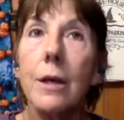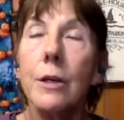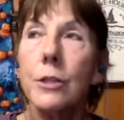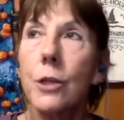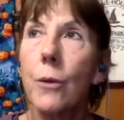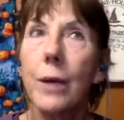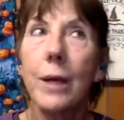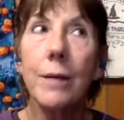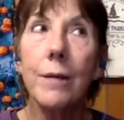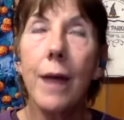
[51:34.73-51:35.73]
So
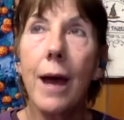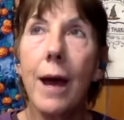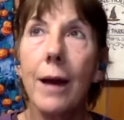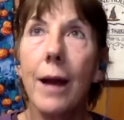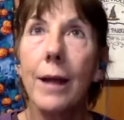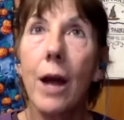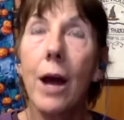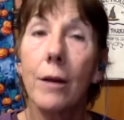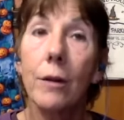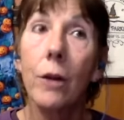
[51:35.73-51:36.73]
in that, I got
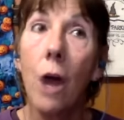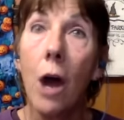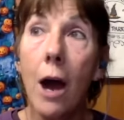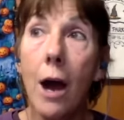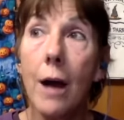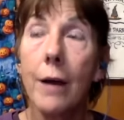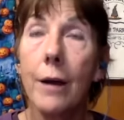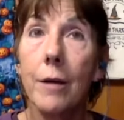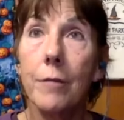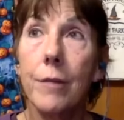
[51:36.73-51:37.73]
a lot
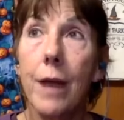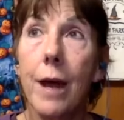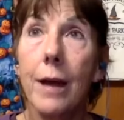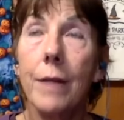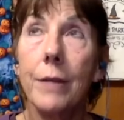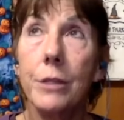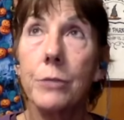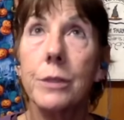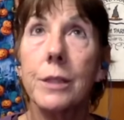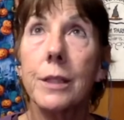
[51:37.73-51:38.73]
of that. And this
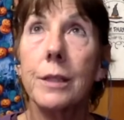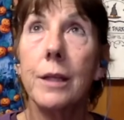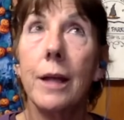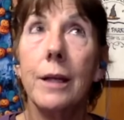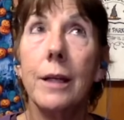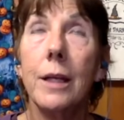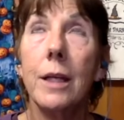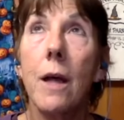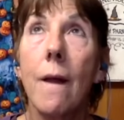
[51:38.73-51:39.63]
was in ninety,